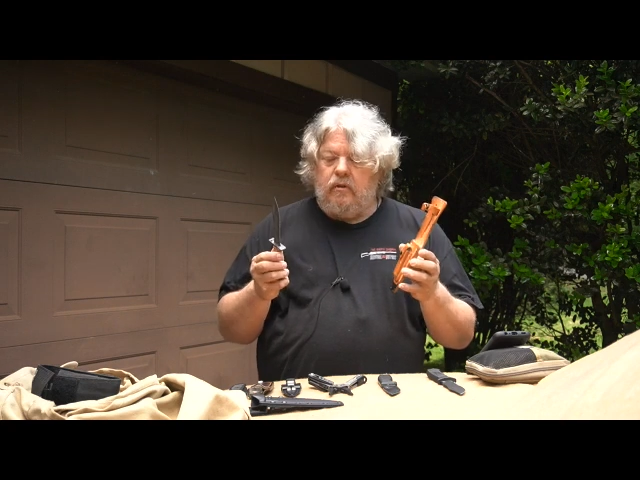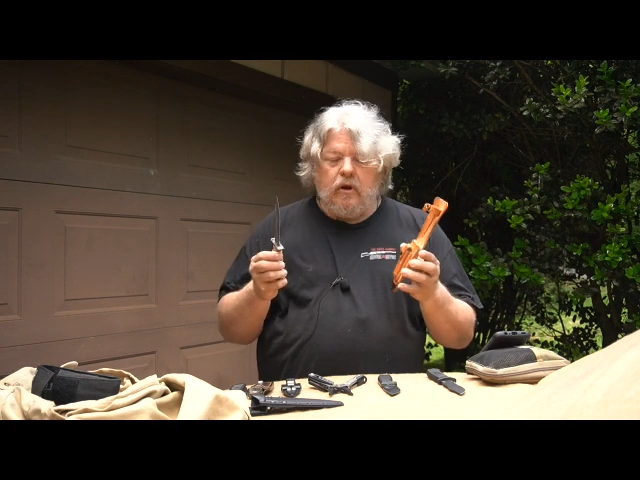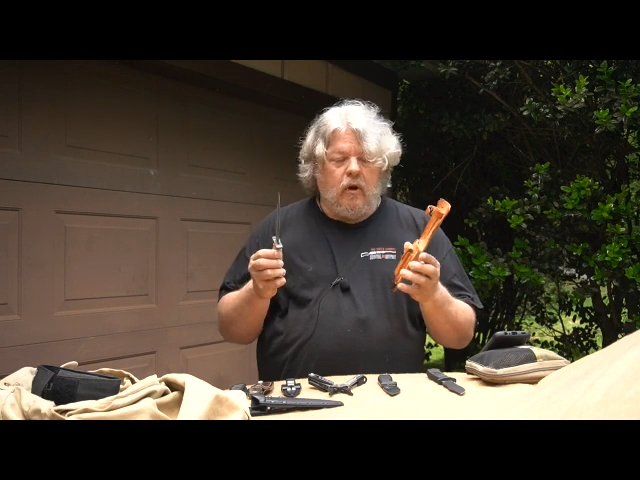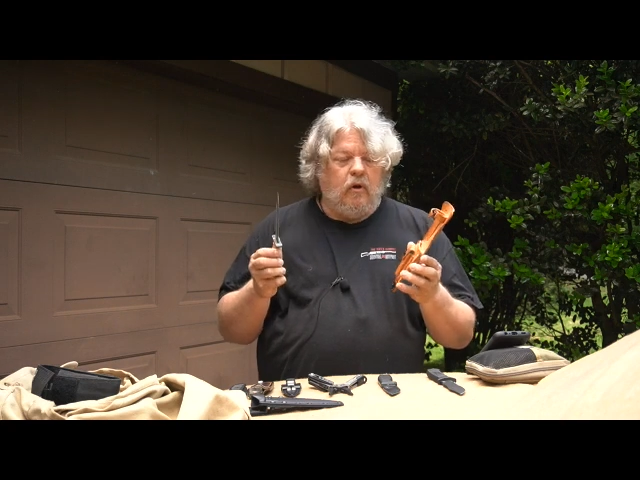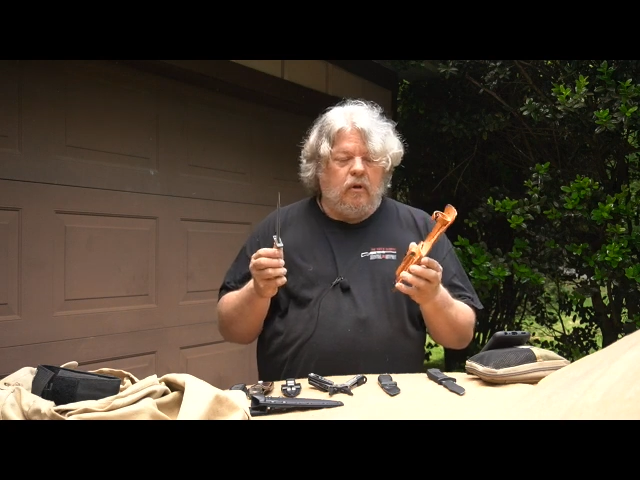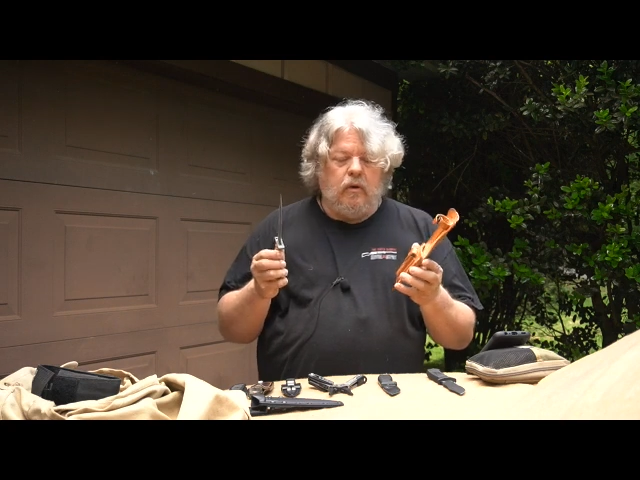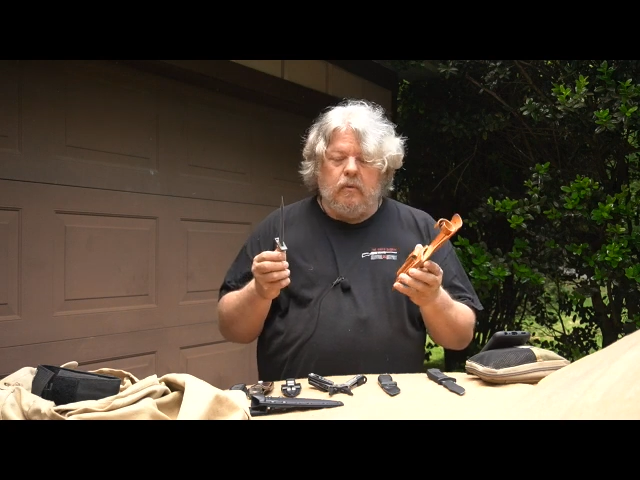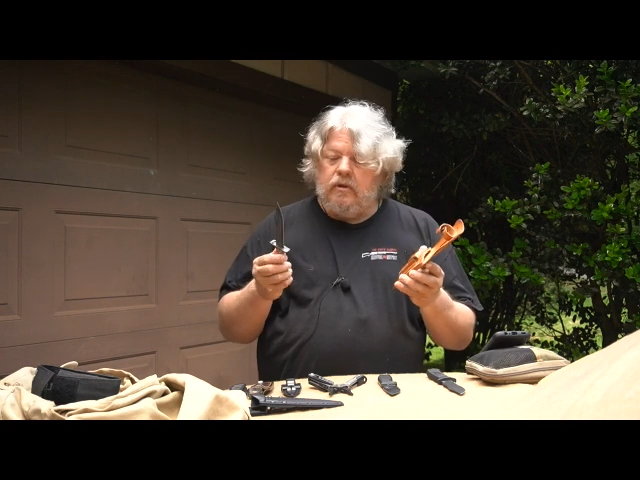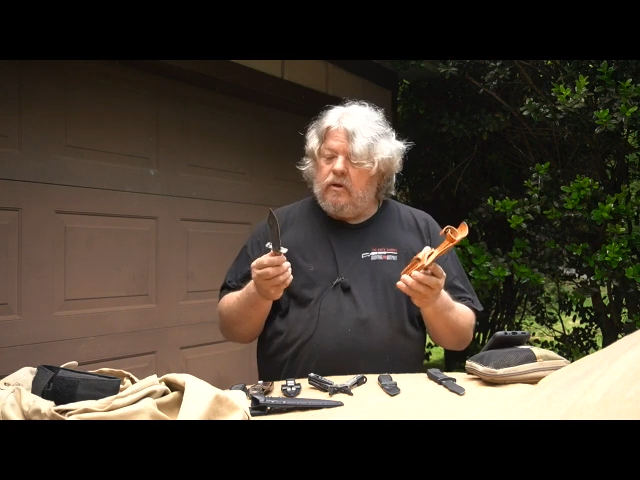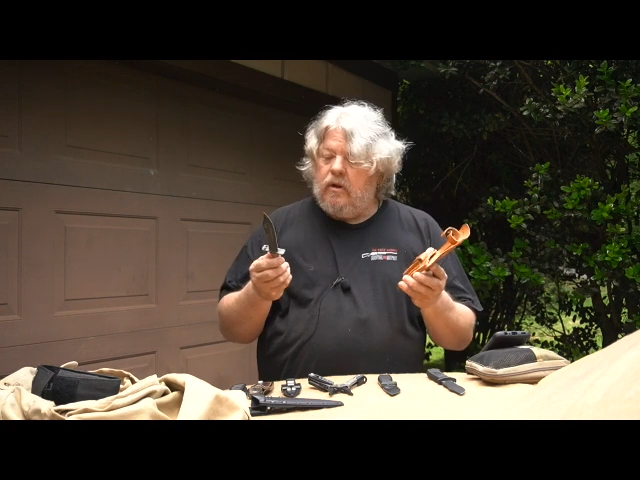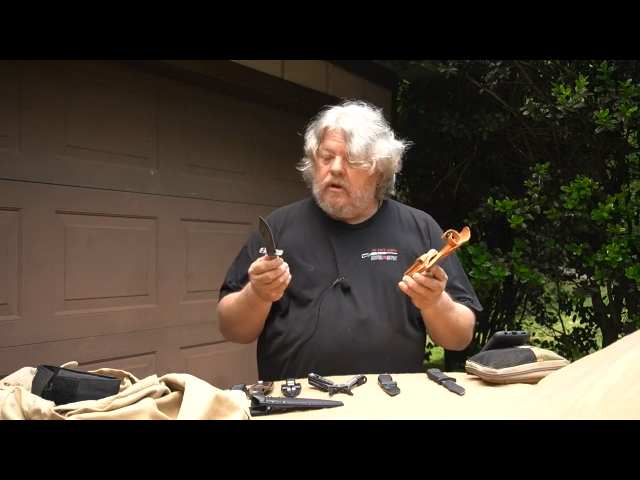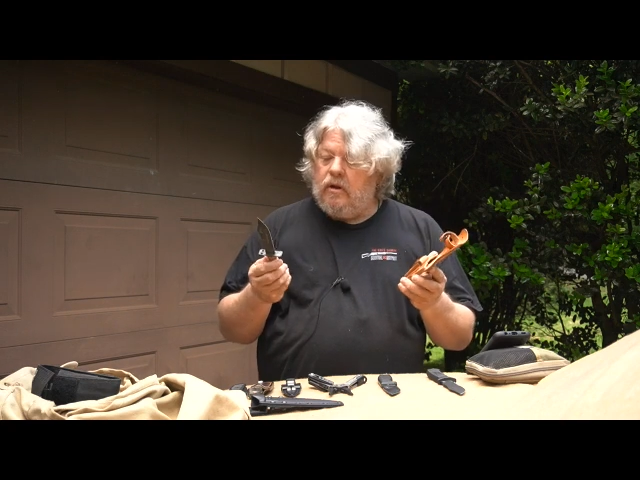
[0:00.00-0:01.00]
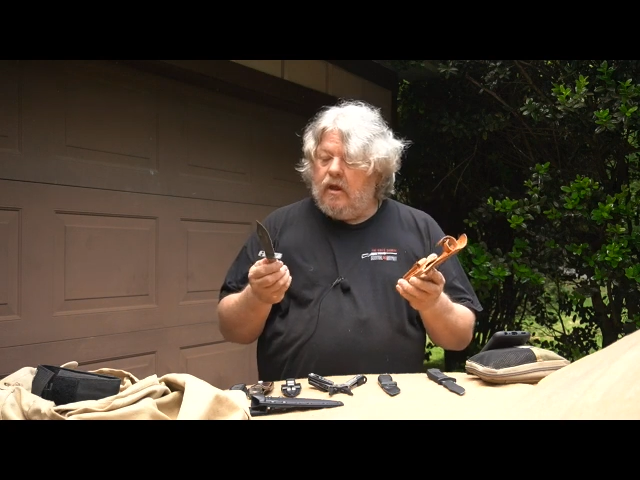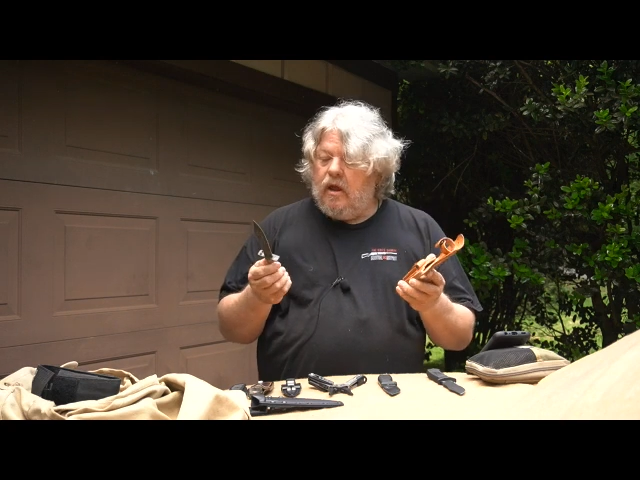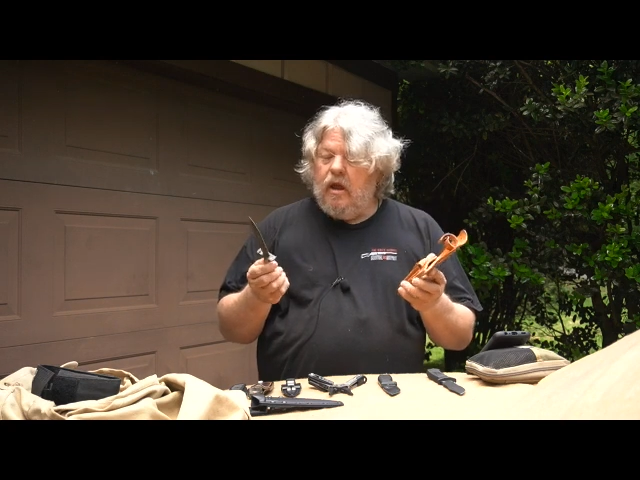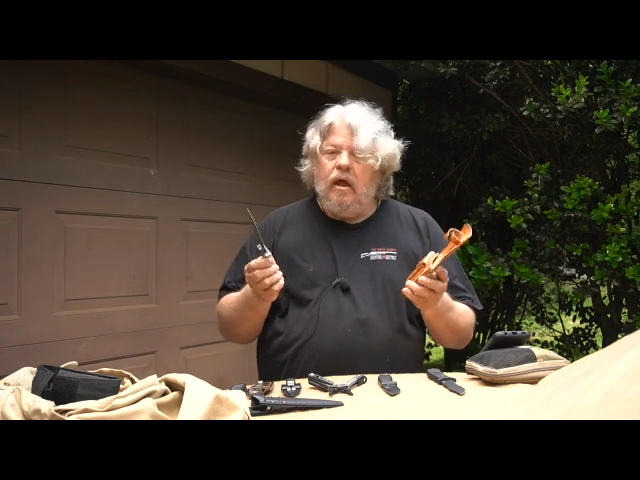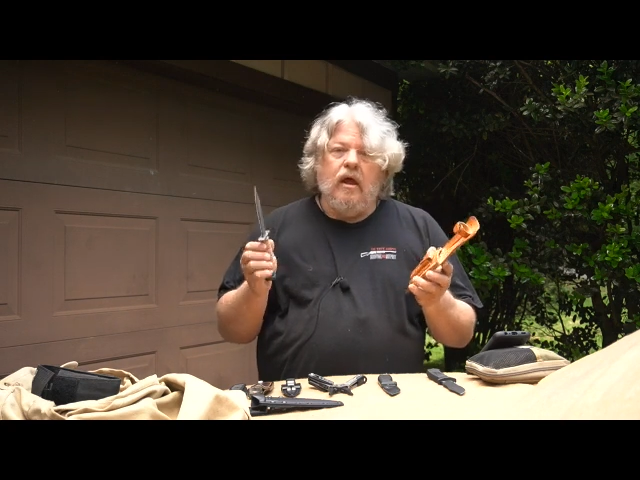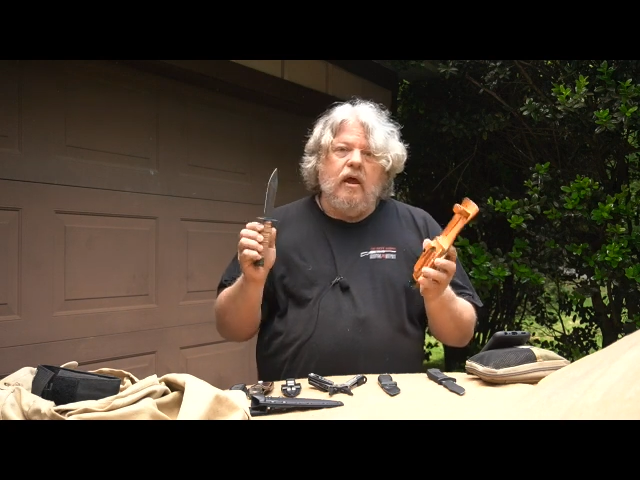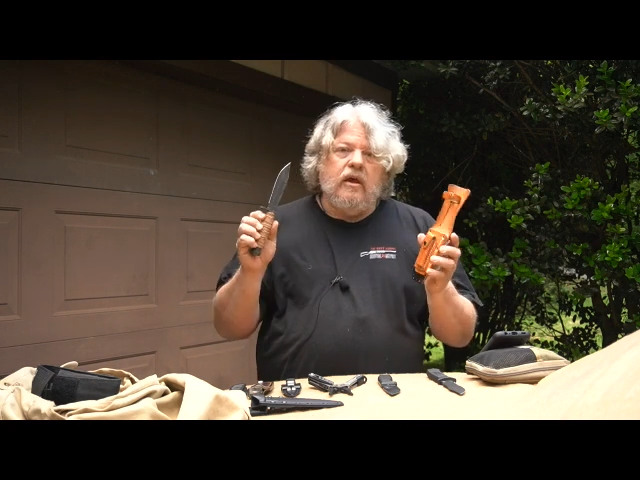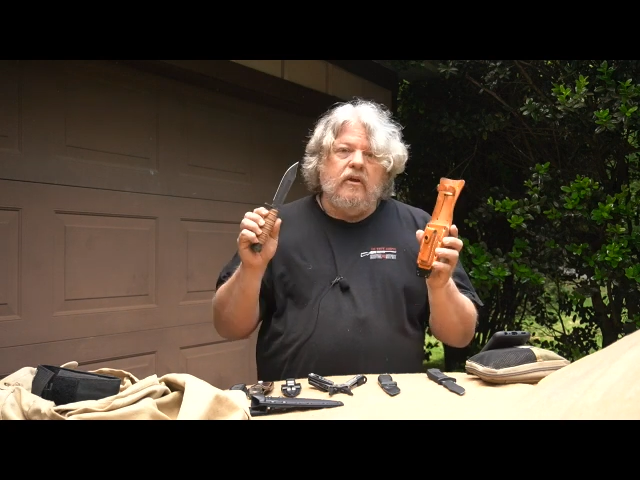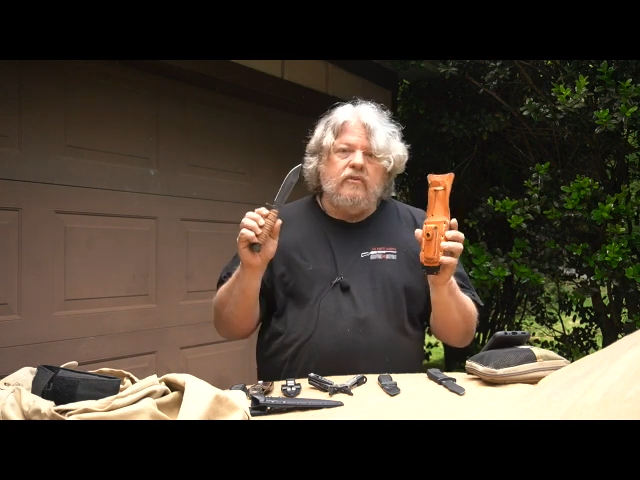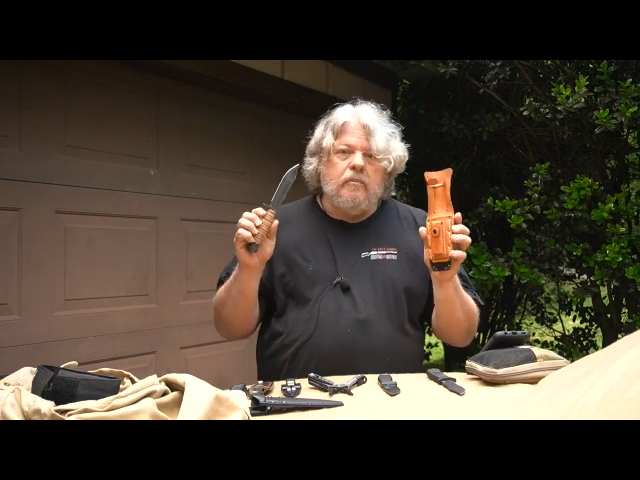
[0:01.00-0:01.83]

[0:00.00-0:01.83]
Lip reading: The early one is